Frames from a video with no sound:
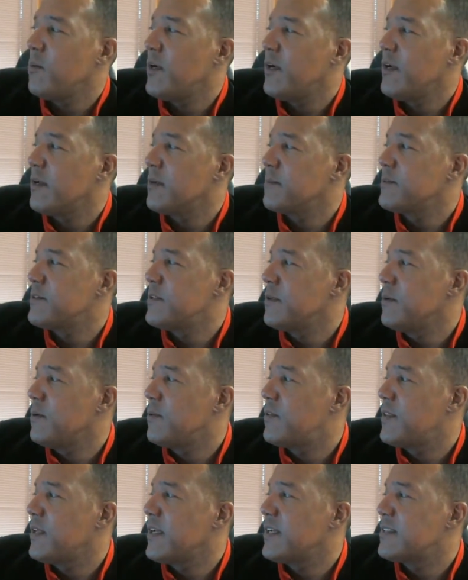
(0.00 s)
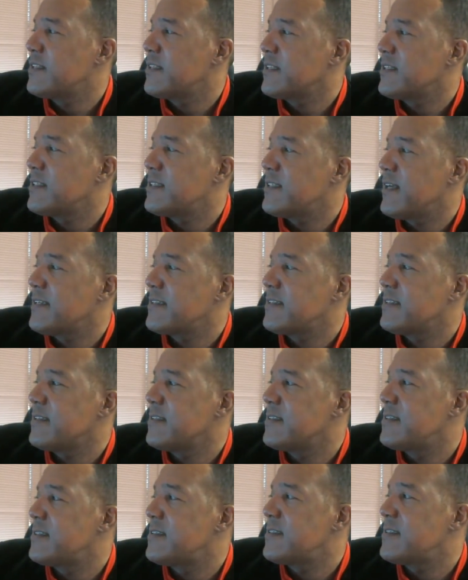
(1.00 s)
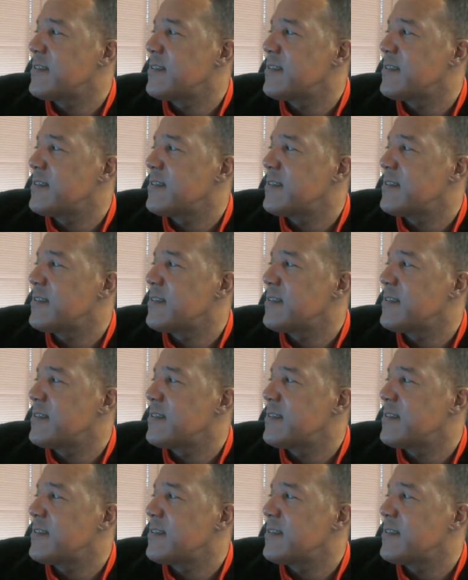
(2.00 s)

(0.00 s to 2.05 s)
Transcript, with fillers: Williams? Do you think success is